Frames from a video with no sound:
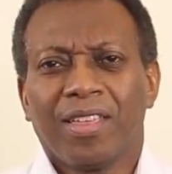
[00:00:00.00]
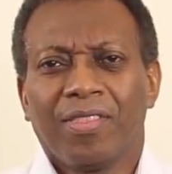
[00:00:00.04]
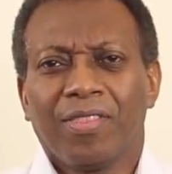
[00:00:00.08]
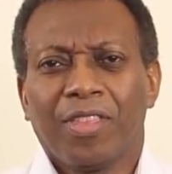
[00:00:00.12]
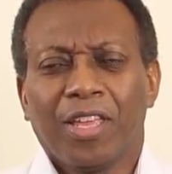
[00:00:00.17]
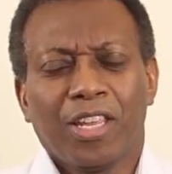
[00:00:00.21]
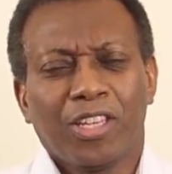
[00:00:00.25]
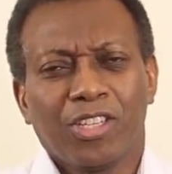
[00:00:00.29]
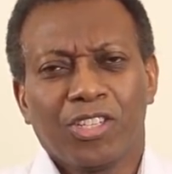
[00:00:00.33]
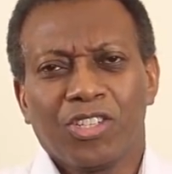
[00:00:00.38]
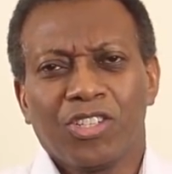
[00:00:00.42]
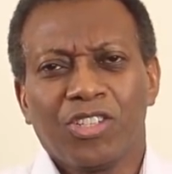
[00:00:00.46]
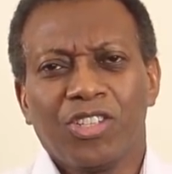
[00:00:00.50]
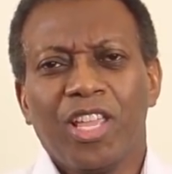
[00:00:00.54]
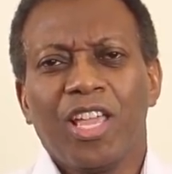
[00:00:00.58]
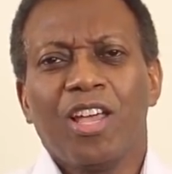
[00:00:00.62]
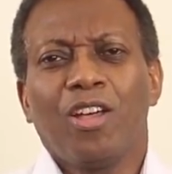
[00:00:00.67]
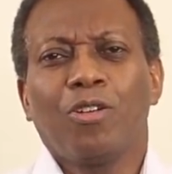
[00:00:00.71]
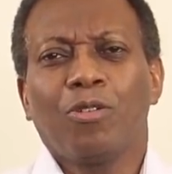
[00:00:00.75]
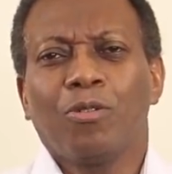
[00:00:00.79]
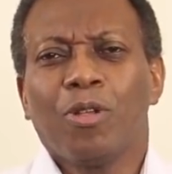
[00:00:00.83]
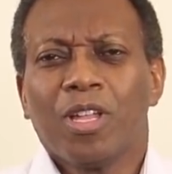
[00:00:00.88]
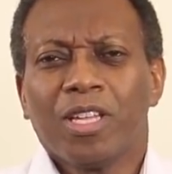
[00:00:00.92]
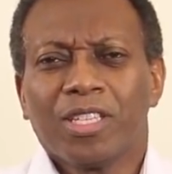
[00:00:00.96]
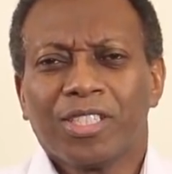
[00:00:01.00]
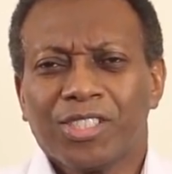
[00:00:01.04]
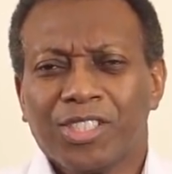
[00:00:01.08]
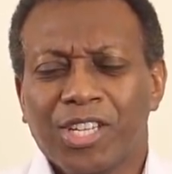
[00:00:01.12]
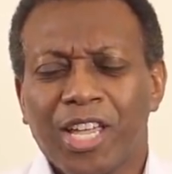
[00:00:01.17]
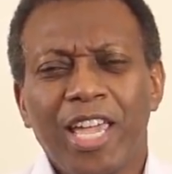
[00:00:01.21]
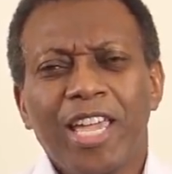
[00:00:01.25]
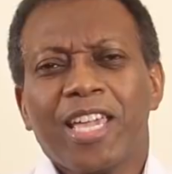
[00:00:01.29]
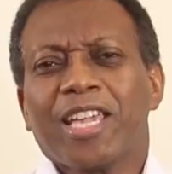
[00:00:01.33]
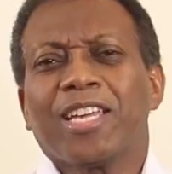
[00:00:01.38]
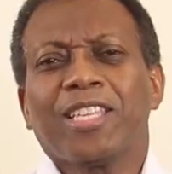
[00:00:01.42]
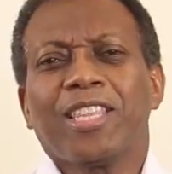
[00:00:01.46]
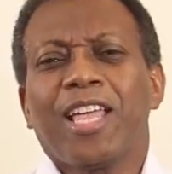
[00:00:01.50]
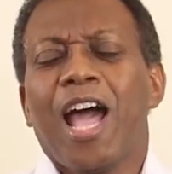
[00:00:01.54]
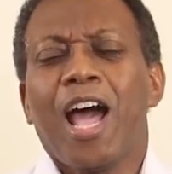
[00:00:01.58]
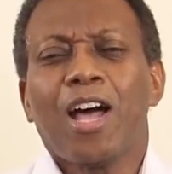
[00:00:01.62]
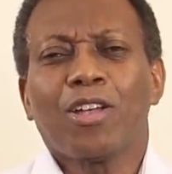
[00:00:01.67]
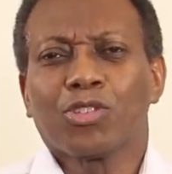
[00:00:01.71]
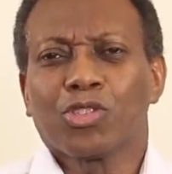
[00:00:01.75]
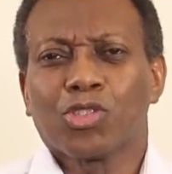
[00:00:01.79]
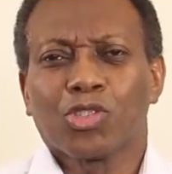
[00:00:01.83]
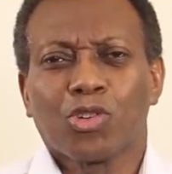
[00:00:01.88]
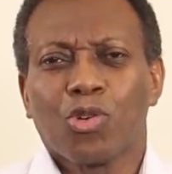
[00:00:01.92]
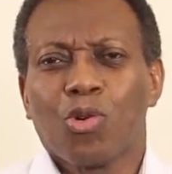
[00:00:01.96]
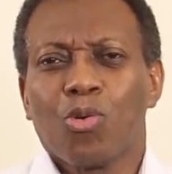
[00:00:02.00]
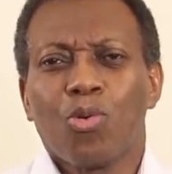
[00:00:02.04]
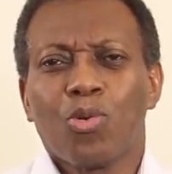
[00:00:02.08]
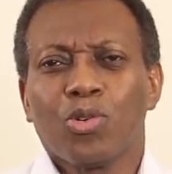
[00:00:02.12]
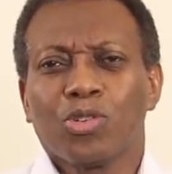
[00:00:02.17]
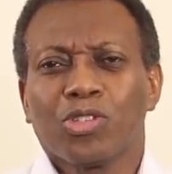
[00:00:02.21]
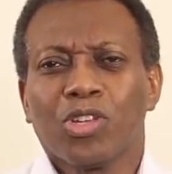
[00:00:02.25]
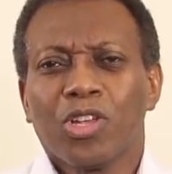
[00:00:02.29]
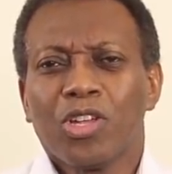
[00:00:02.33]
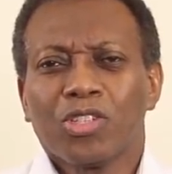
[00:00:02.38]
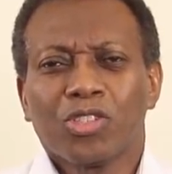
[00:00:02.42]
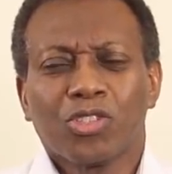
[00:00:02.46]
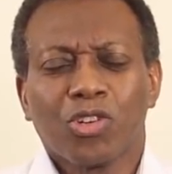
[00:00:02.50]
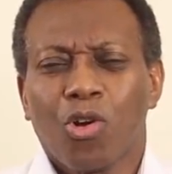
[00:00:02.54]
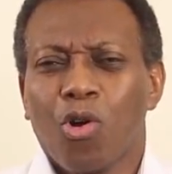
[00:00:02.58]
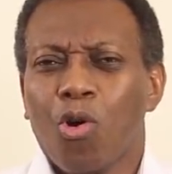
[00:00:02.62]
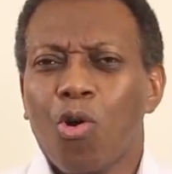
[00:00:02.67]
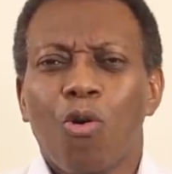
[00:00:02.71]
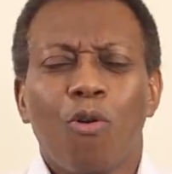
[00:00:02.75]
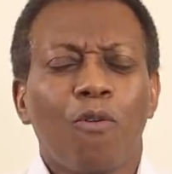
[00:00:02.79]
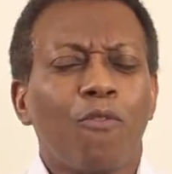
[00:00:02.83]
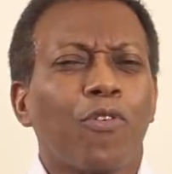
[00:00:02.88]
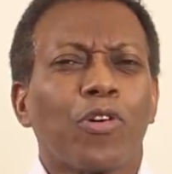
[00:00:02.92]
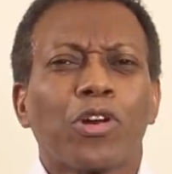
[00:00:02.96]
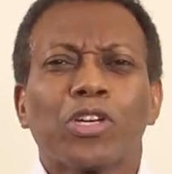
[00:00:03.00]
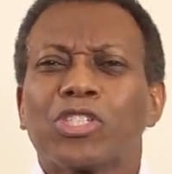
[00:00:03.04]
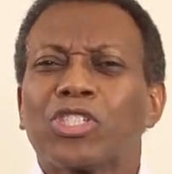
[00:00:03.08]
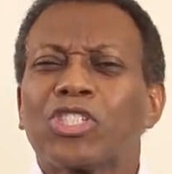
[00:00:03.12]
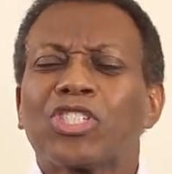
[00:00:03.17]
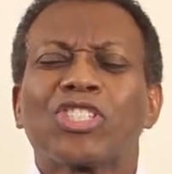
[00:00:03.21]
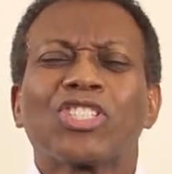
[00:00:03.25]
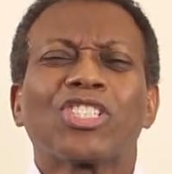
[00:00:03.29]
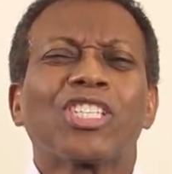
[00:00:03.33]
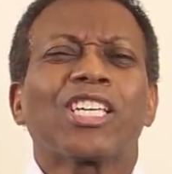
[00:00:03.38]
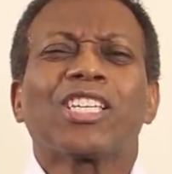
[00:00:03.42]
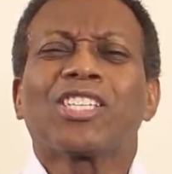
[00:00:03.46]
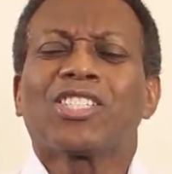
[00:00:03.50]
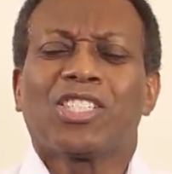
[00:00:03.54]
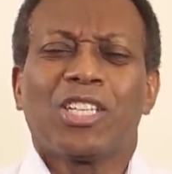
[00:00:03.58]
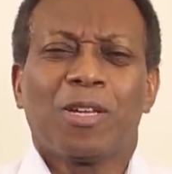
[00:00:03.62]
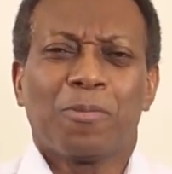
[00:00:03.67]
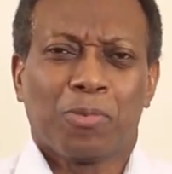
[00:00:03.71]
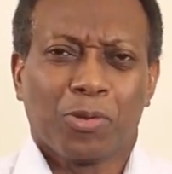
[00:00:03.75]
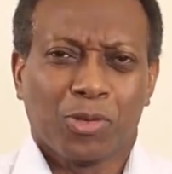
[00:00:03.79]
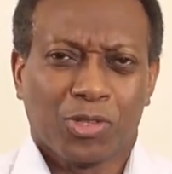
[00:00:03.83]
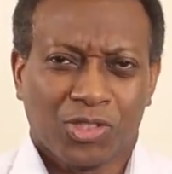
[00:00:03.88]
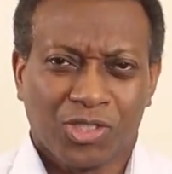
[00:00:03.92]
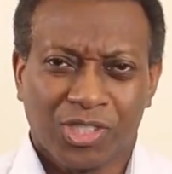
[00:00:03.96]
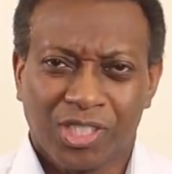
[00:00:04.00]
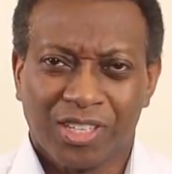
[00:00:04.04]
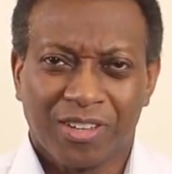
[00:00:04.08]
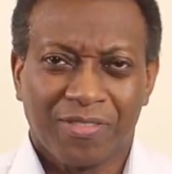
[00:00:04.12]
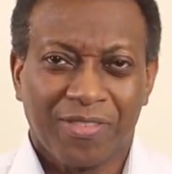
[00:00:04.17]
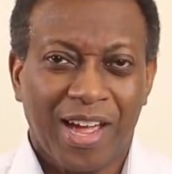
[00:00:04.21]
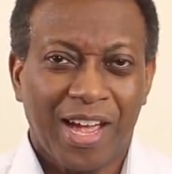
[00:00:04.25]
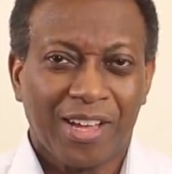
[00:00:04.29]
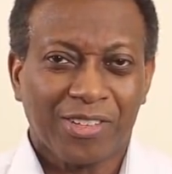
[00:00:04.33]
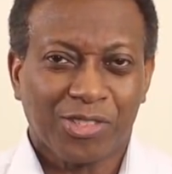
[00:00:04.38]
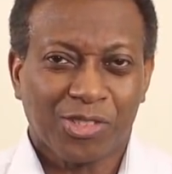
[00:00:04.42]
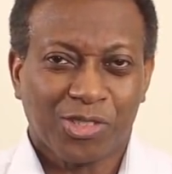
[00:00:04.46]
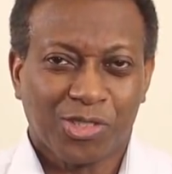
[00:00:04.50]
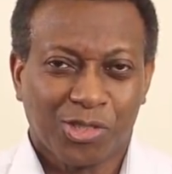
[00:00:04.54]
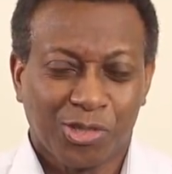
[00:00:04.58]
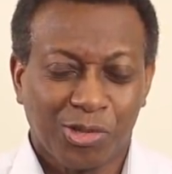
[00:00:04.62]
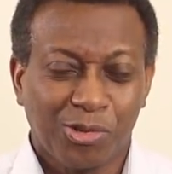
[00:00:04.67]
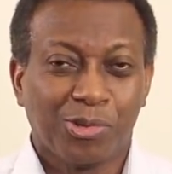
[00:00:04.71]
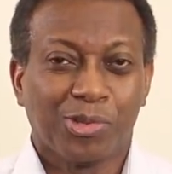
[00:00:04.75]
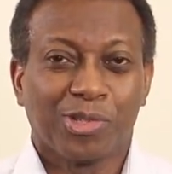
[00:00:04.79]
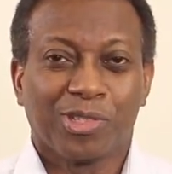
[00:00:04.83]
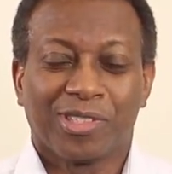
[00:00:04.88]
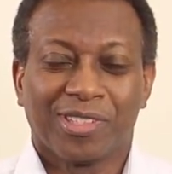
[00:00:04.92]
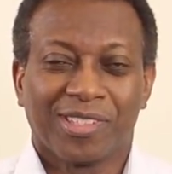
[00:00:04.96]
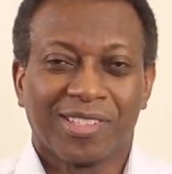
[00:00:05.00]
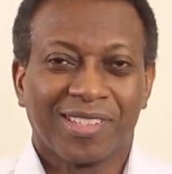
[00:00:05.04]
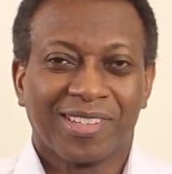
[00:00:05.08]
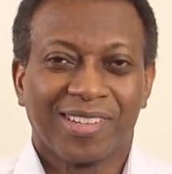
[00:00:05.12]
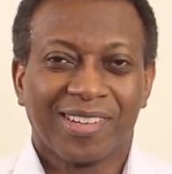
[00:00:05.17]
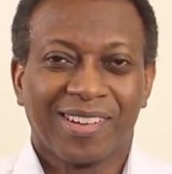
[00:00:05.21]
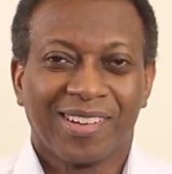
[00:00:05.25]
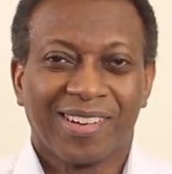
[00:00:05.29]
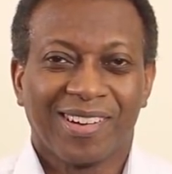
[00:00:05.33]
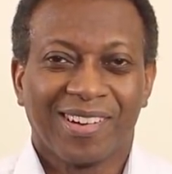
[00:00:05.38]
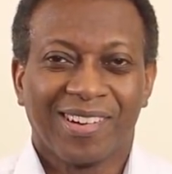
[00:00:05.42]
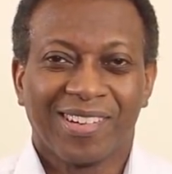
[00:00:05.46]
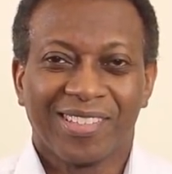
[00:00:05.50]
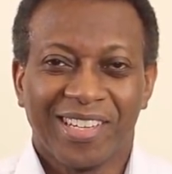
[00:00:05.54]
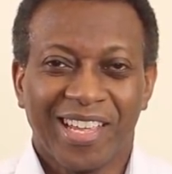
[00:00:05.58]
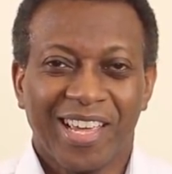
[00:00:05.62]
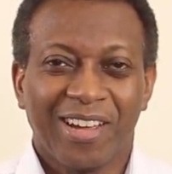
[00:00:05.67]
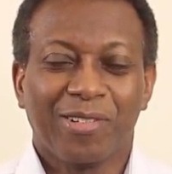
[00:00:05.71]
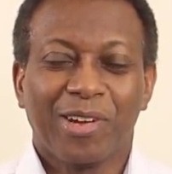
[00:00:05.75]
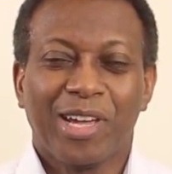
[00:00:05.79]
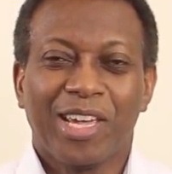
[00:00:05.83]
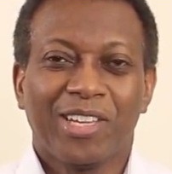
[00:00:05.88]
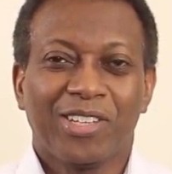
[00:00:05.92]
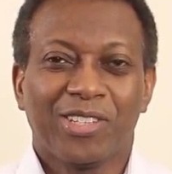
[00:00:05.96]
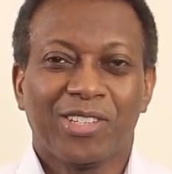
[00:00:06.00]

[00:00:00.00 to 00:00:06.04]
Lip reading: that has now taken our scores to over 60% of our students are now A